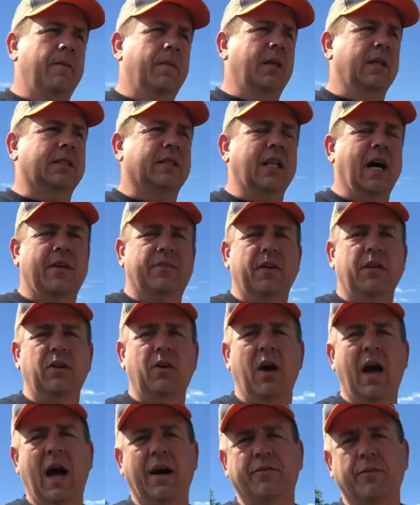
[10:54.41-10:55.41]
It's not that
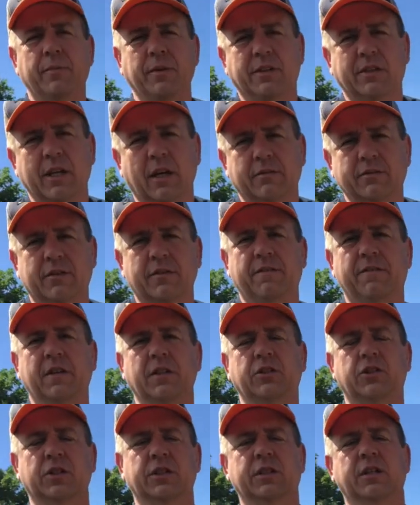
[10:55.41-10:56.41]
you have to be
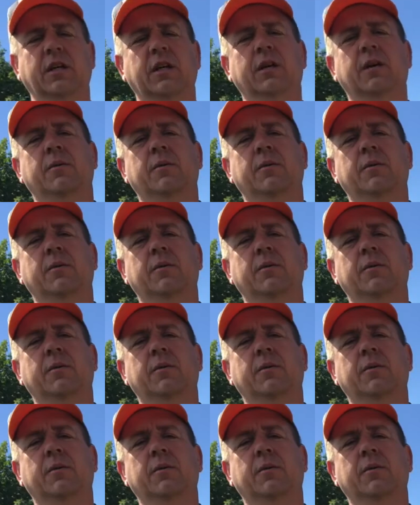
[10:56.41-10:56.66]
self-sufficient,